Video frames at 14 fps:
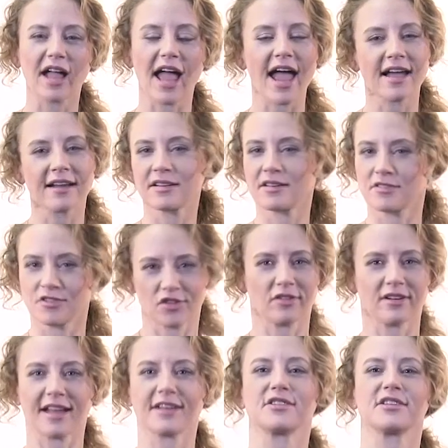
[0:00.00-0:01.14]
and start
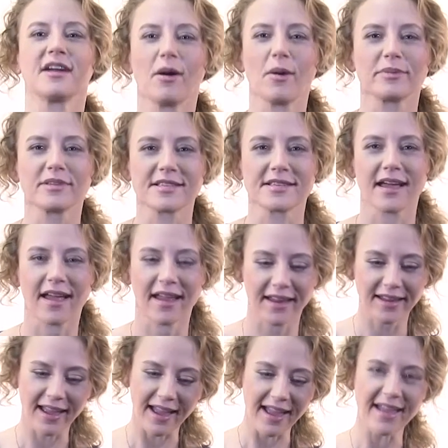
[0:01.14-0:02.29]
catching up and saying,
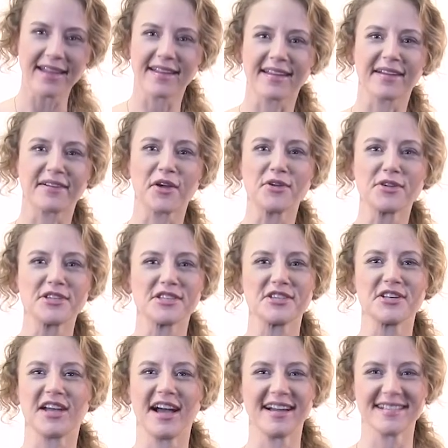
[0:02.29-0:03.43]
hey, I noticed you
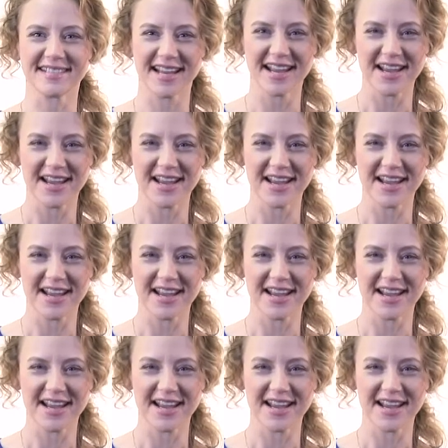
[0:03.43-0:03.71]
guys